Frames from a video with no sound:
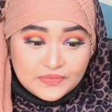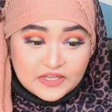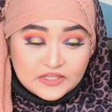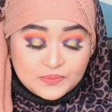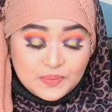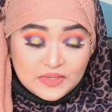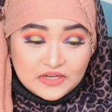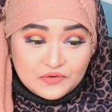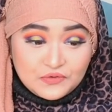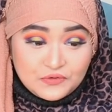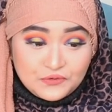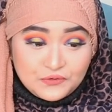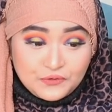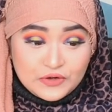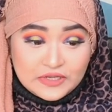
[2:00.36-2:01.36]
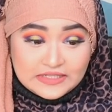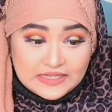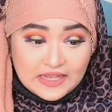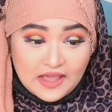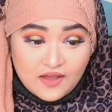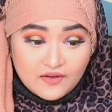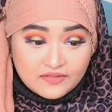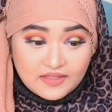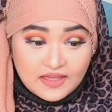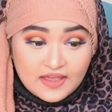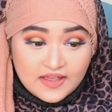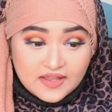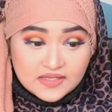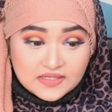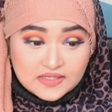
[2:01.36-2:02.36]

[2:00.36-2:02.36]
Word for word: it's been freezing out there